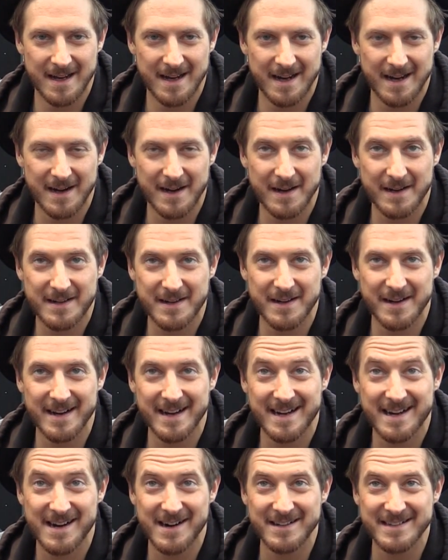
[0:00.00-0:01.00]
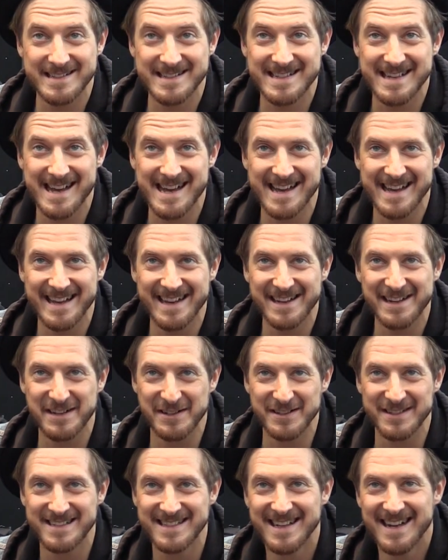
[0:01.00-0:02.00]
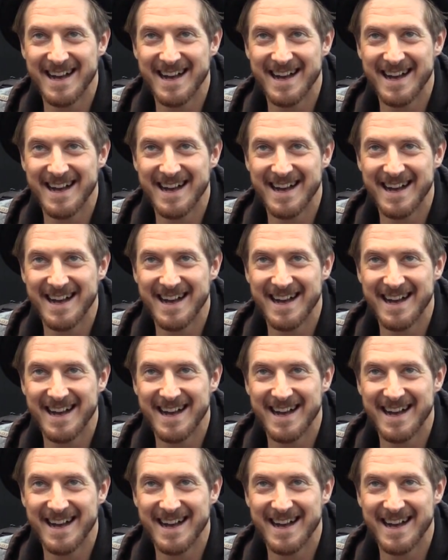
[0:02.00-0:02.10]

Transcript: Oh, God, I can't say it. Good.